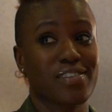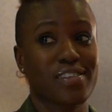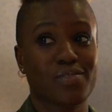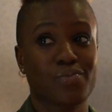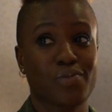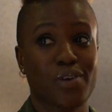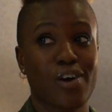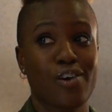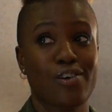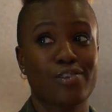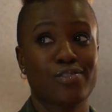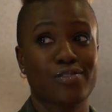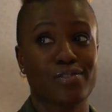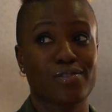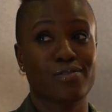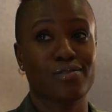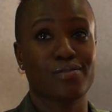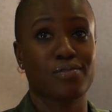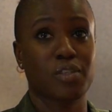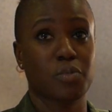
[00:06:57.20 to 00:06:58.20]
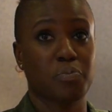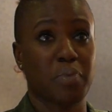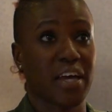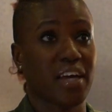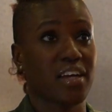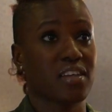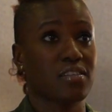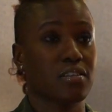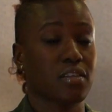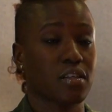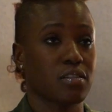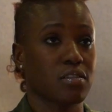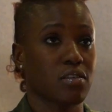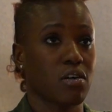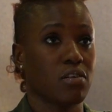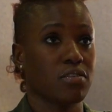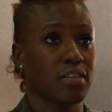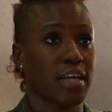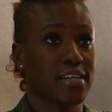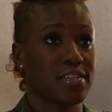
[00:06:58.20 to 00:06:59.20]
this rehearsal space is
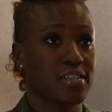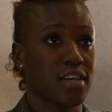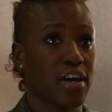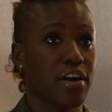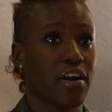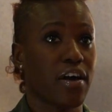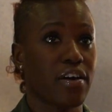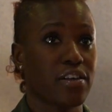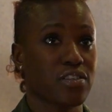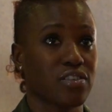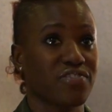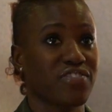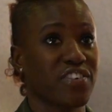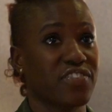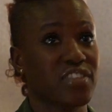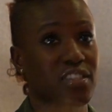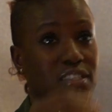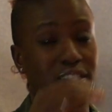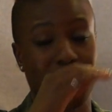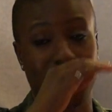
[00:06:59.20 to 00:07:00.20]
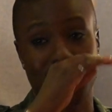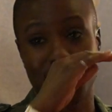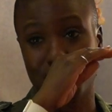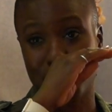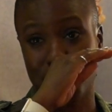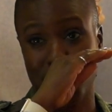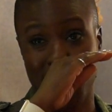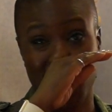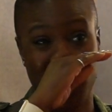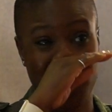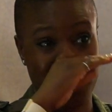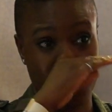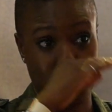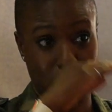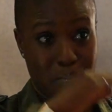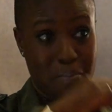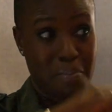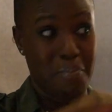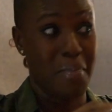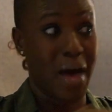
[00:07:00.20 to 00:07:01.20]
called SIR, it's on 52nd Street, and it's
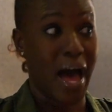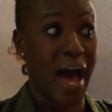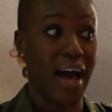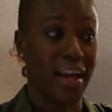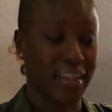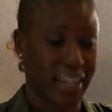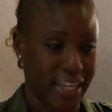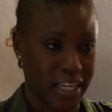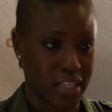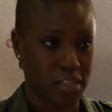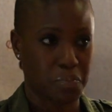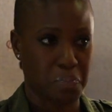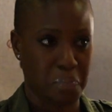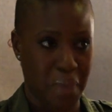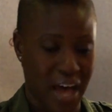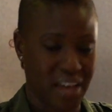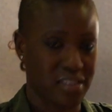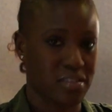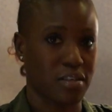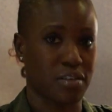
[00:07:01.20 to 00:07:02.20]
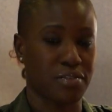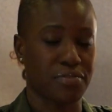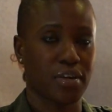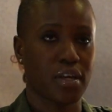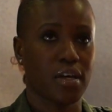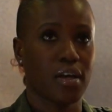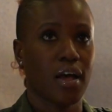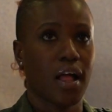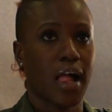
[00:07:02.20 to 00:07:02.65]
ma- like it's massive.